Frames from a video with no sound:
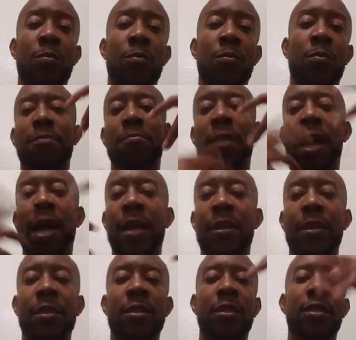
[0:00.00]
She's
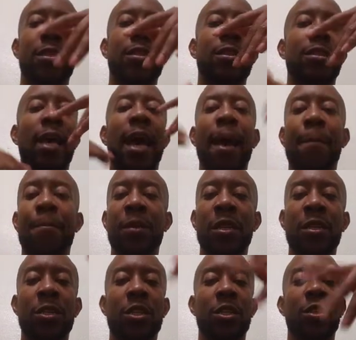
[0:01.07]
smiley, she's
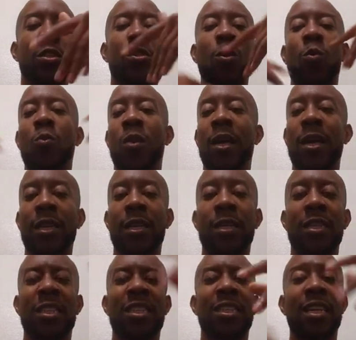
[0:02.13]
happy, she's go lucky,
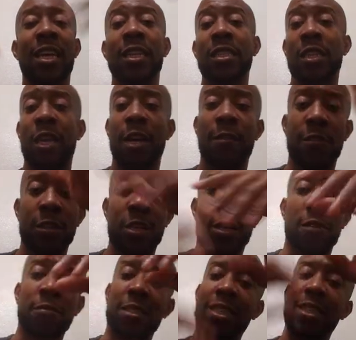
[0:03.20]
she takes care of
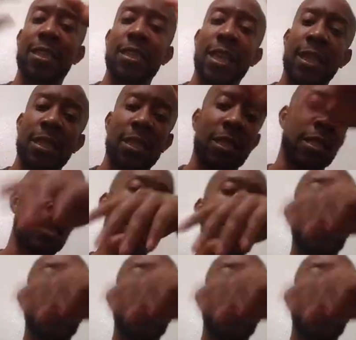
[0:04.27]
herself, she's sexy,